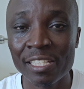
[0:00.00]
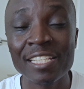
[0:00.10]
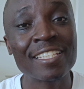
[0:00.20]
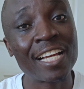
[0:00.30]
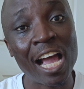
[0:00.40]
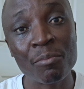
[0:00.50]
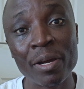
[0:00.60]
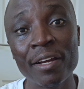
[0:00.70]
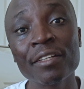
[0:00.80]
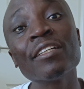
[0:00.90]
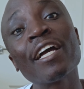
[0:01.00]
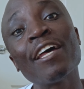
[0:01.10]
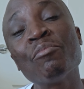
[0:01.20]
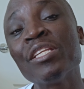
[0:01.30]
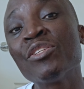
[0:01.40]
the scammer
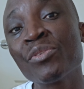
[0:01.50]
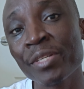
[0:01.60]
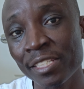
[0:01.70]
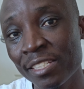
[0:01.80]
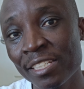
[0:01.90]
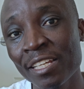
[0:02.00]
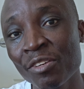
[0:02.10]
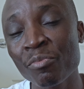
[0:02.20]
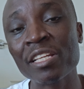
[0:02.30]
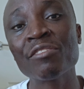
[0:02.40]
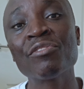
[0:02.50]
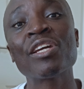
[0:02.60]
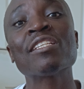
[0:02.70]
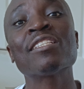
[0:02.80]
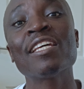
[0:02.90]
can be traced. But if
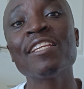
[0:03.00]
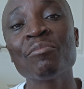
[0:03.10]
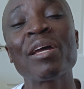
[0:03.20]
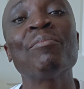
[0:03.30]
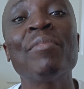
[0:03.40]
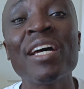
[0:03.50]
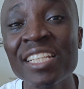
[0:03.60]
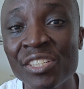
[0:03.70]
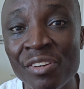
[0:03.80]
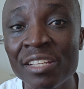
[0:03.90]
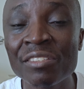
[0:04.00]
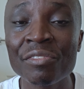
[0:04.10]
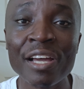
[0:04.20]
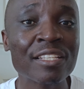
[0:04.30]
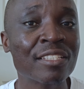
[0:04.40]
you are sending by money
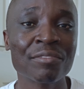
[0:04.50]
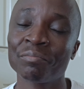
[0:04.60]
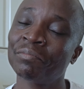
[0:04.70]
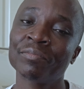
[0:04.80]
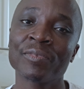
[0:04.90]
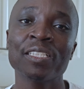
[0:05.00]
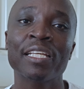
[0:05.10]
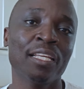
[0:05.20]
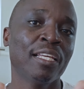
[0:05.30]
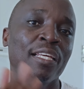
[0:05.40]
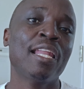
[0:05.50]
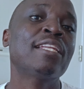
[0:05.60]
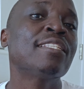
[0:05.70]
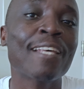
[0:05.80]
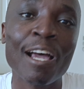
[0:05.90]
transfers,
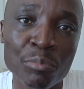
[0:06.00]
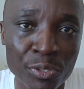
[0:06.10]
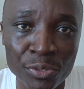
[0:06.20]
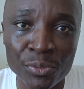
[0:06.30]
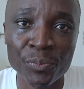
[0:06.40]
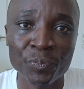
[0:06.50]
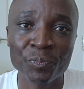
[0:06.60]
that is up to you.